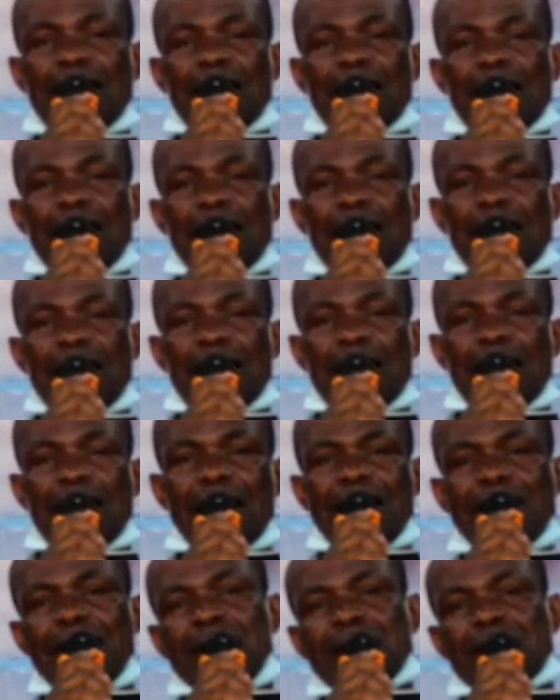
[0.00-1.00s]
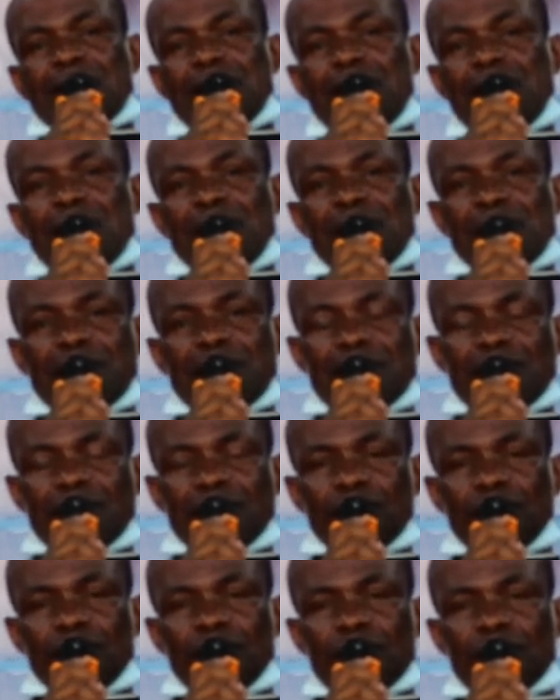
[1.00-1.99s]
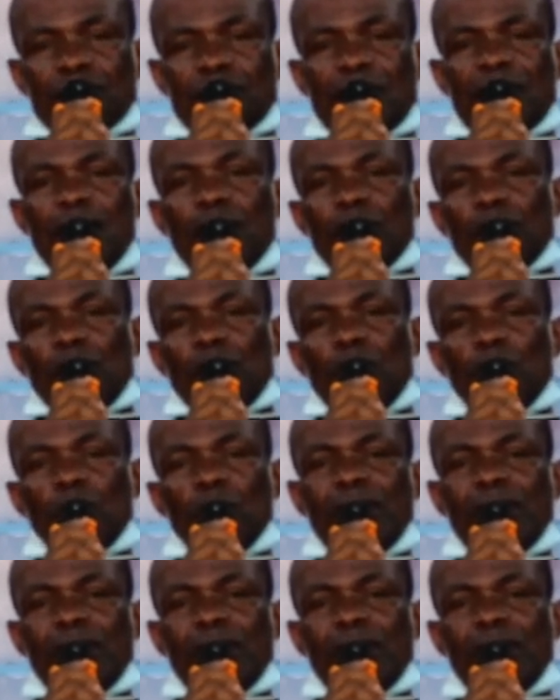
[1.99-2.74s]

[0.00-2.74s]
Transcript: uh, anything error